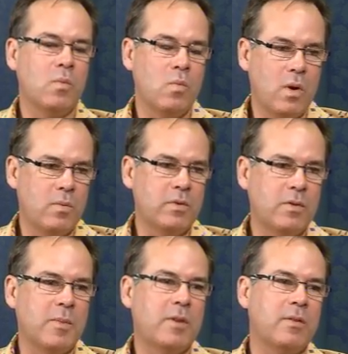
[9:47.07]
What was
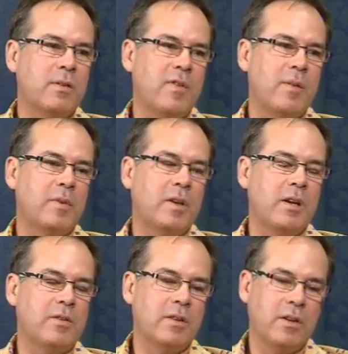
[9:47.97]
your method of
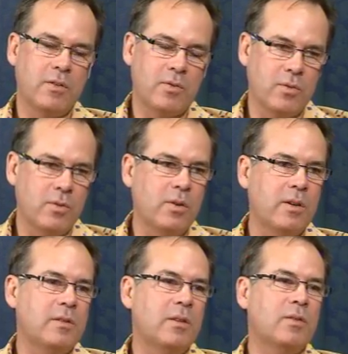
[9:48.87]
application? I go through all
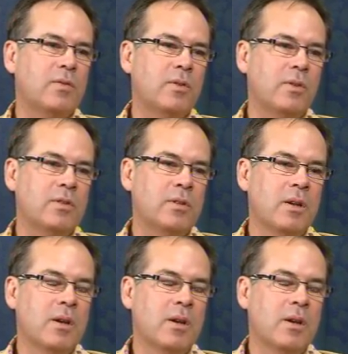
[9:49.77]
those things first